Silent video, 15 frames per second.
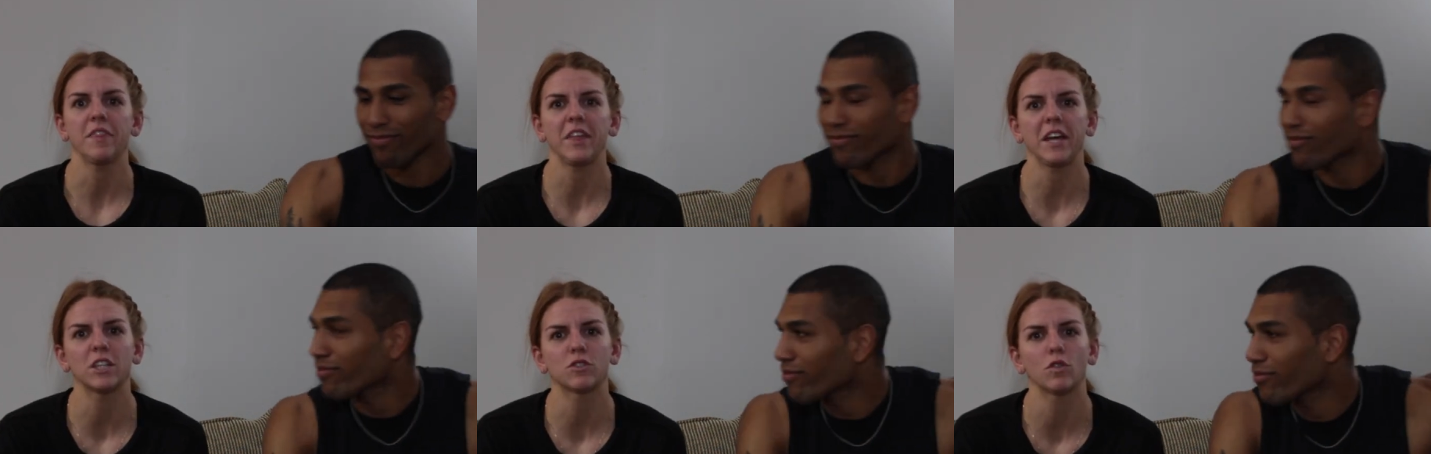
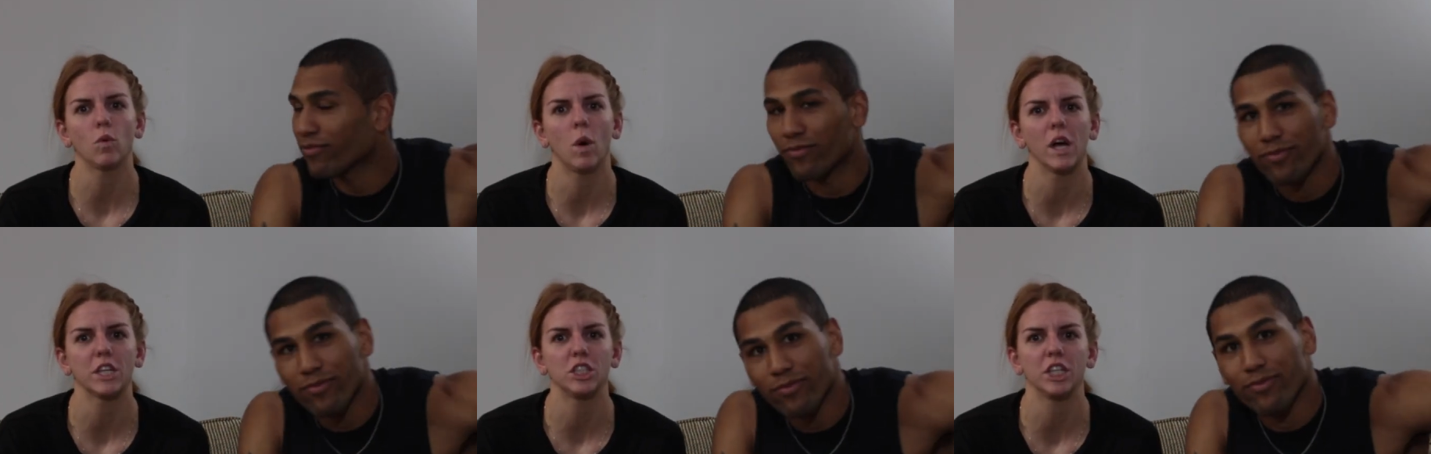Speaker 1: Thanks for
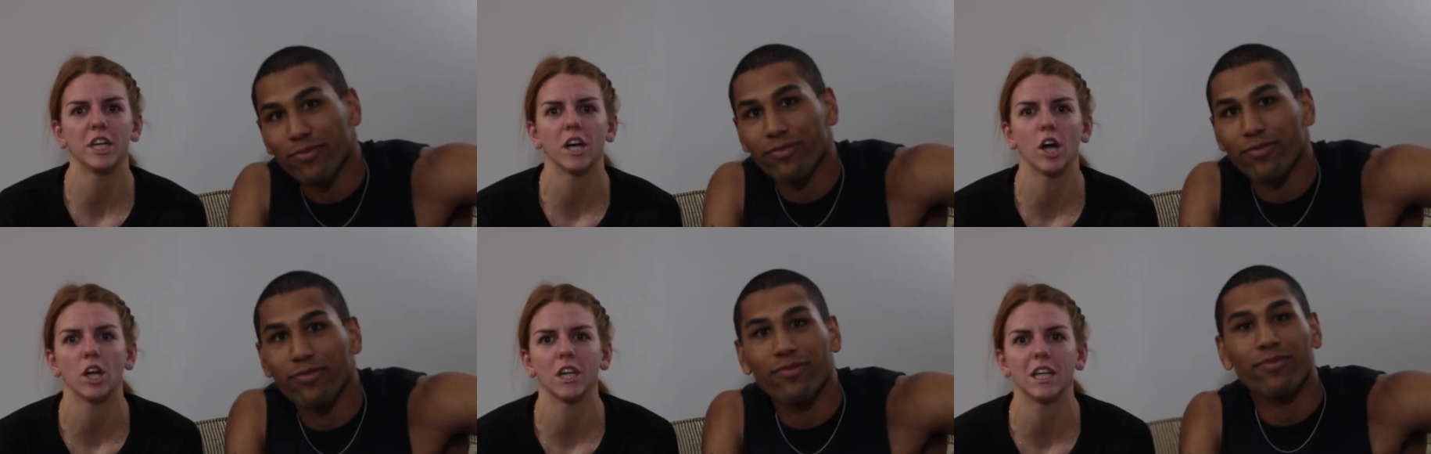
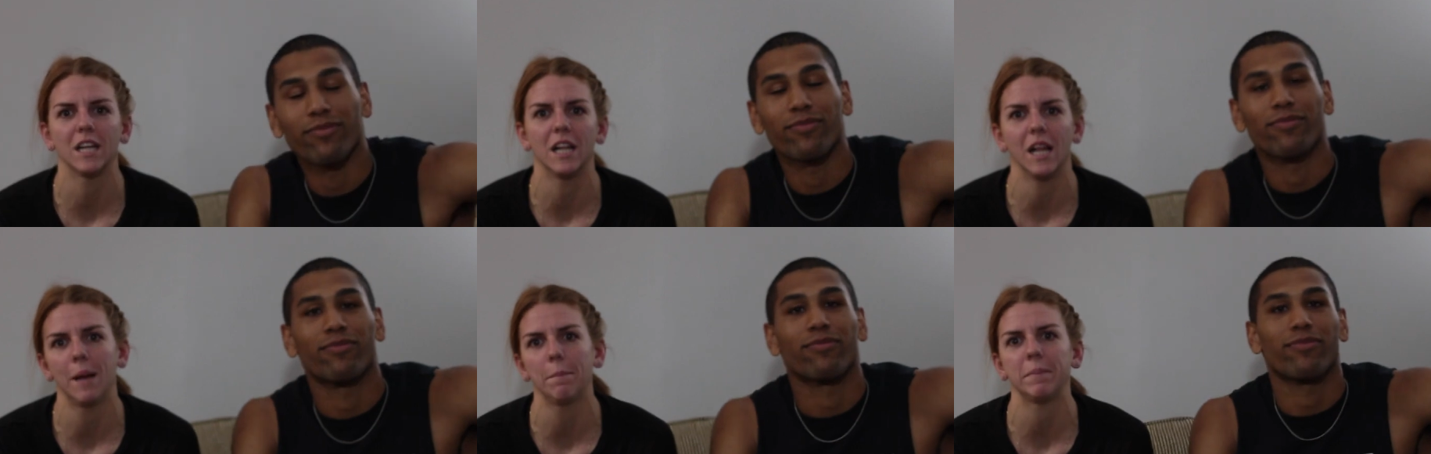watching our
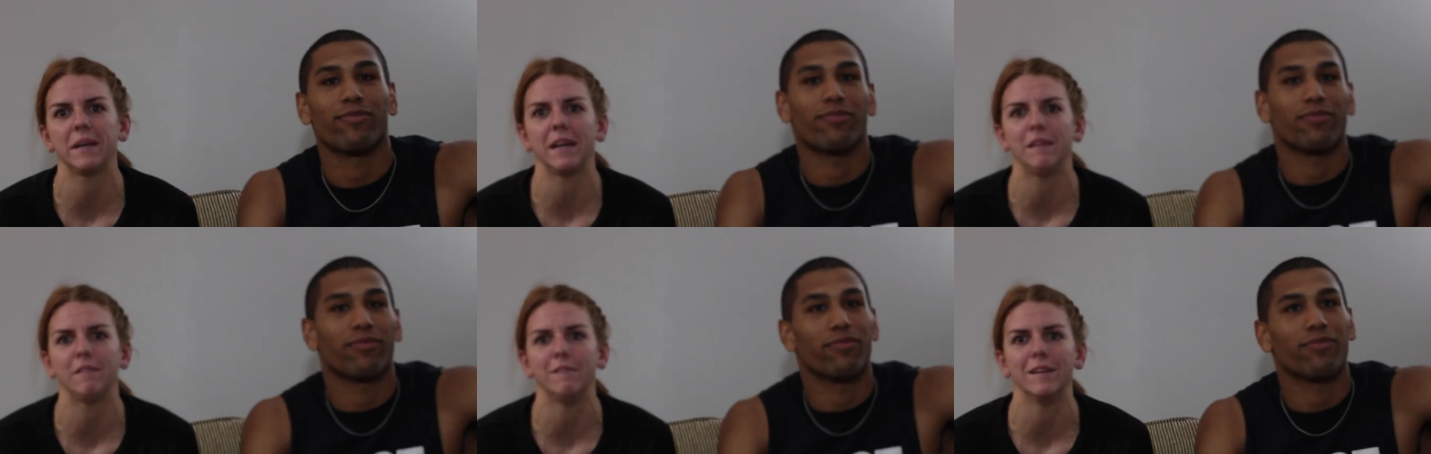little
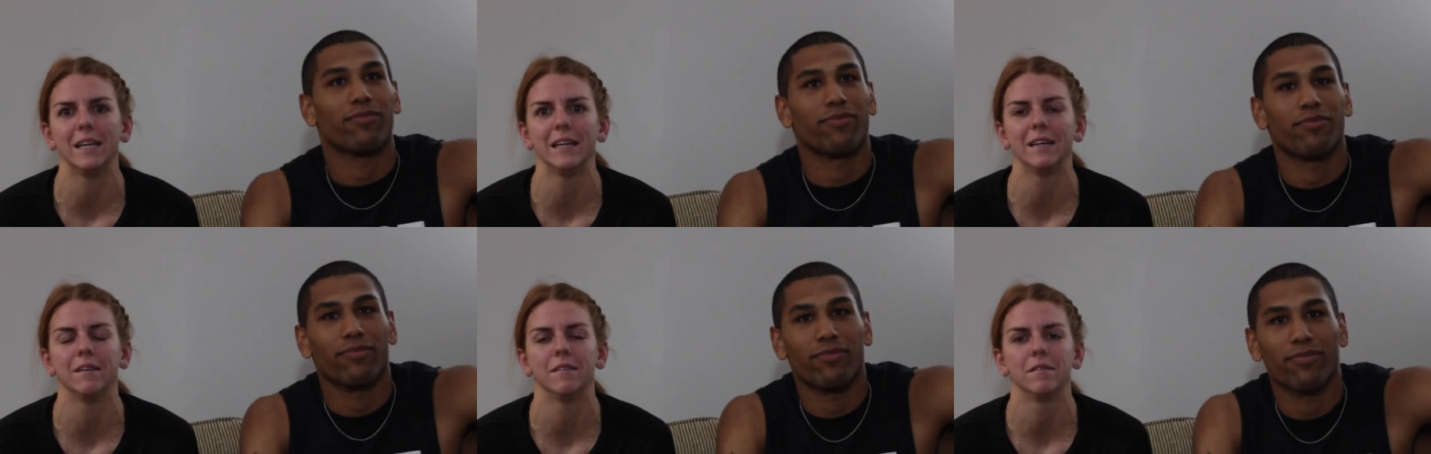update
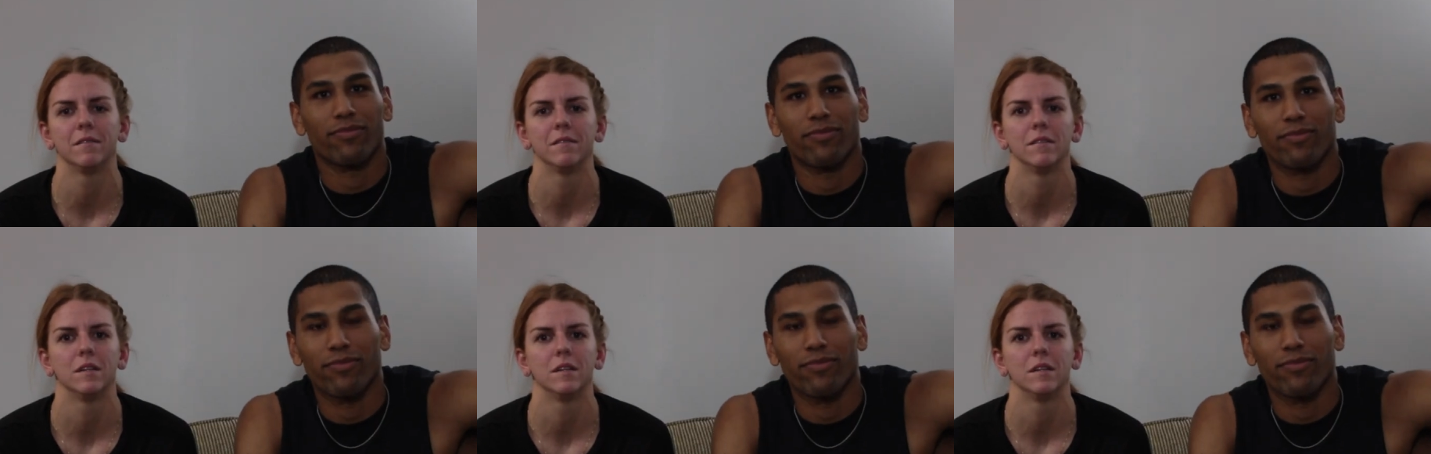vid.